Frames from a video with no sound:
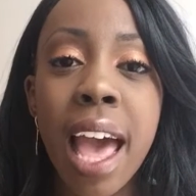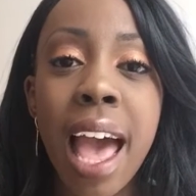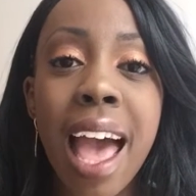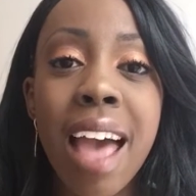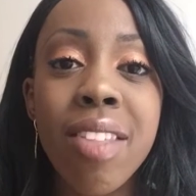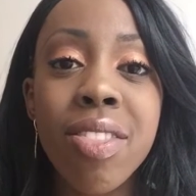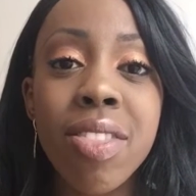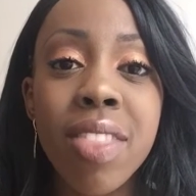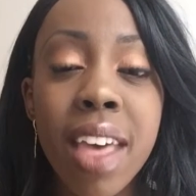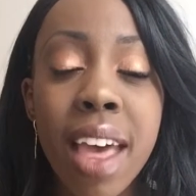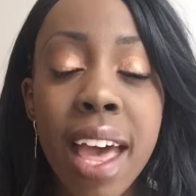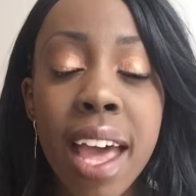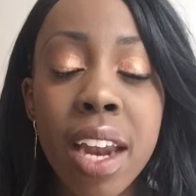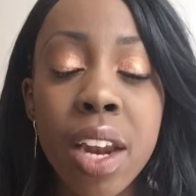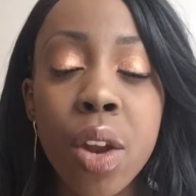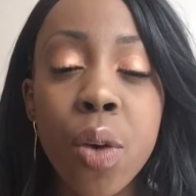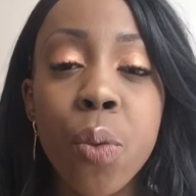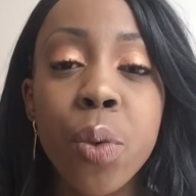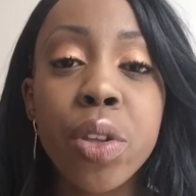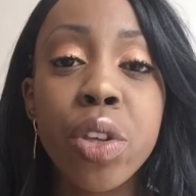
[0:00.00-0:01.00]
And
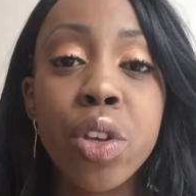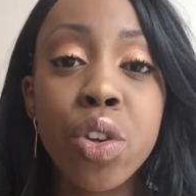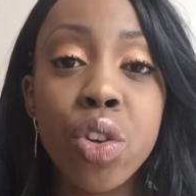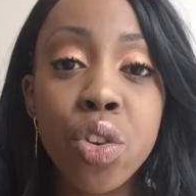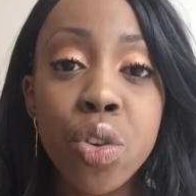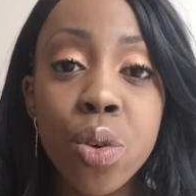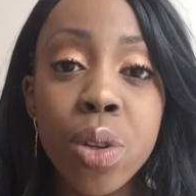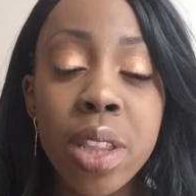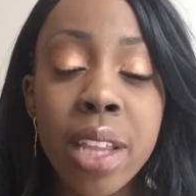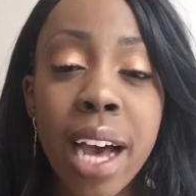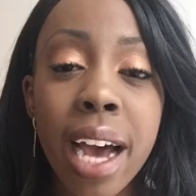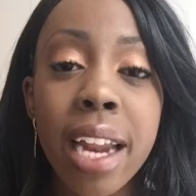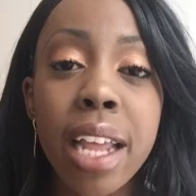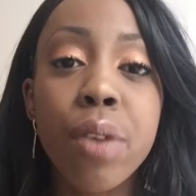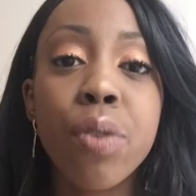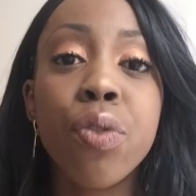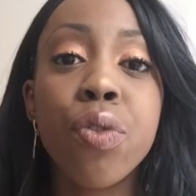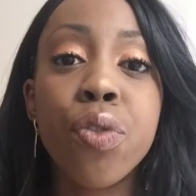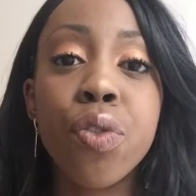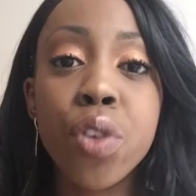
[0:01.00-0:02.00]
then when you do that,
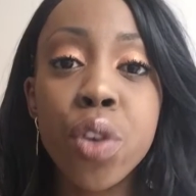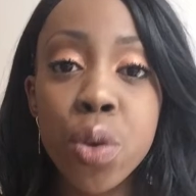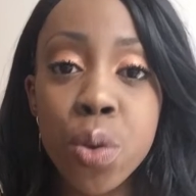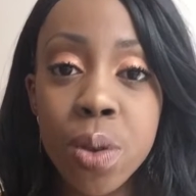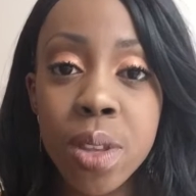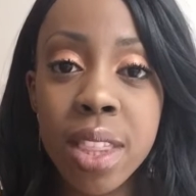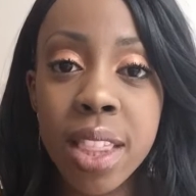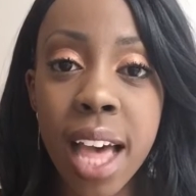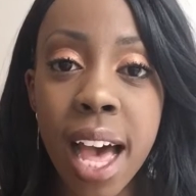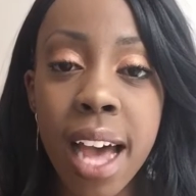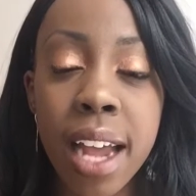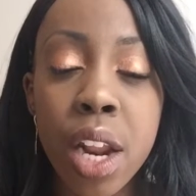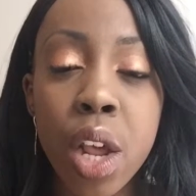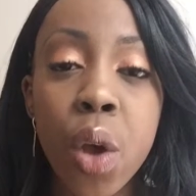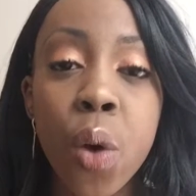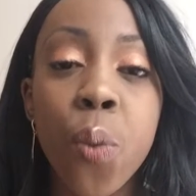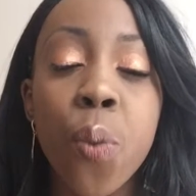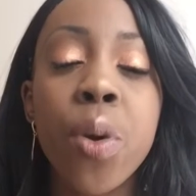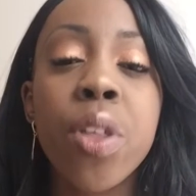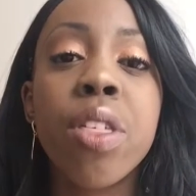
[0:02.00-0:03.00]
infuse that
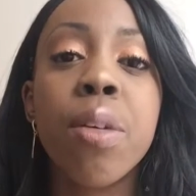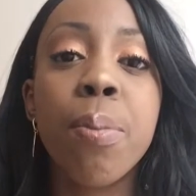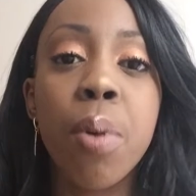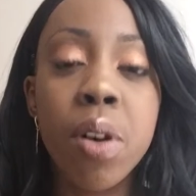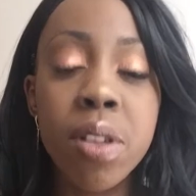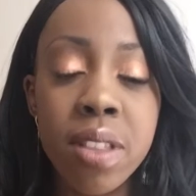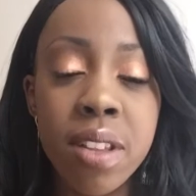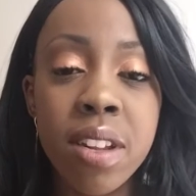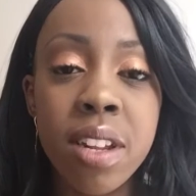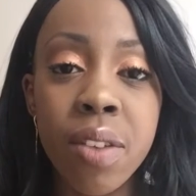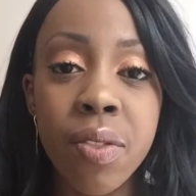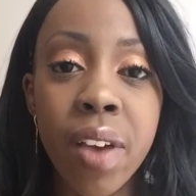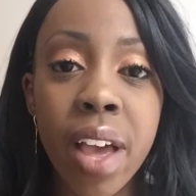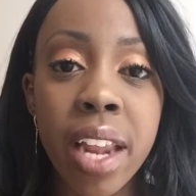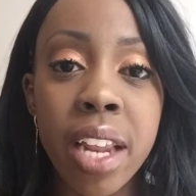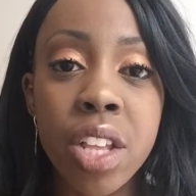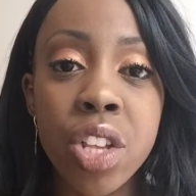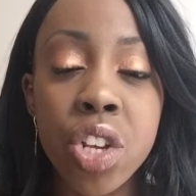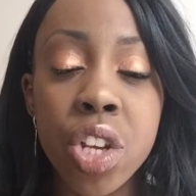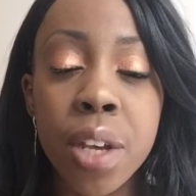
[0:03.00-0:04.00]
with positive
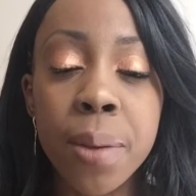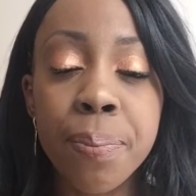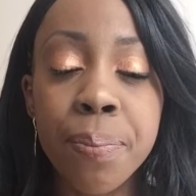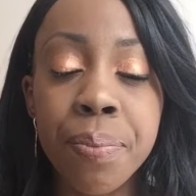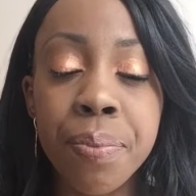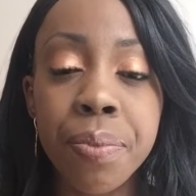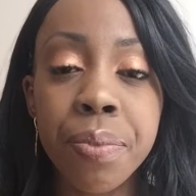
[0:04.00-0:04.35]
energy,